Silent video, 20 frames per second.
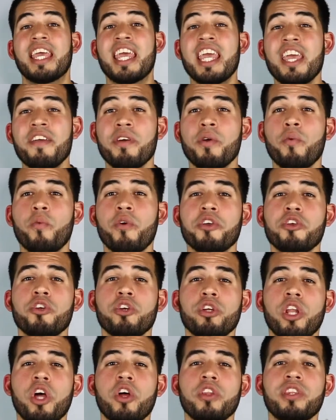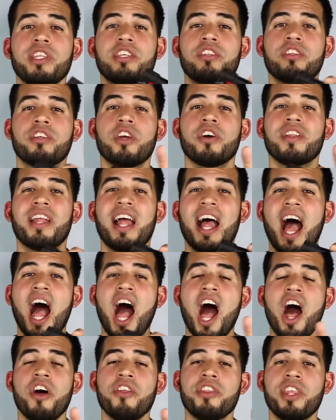Even when you load this gun
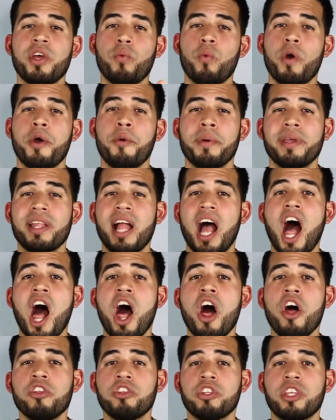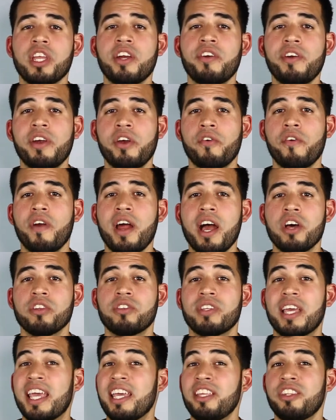all the way without 30
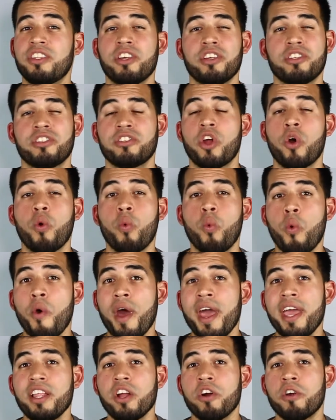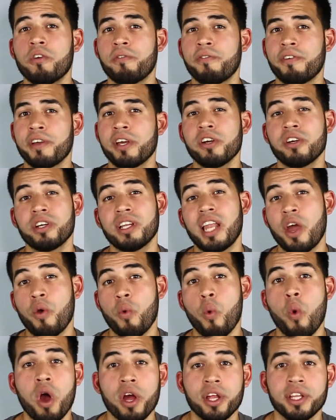rounds, it does not weigh or feel like
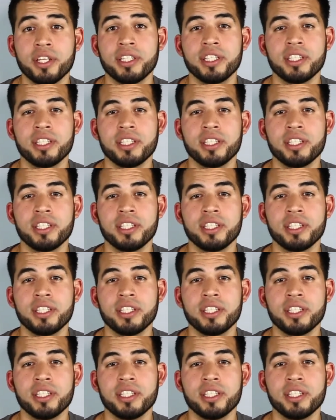one.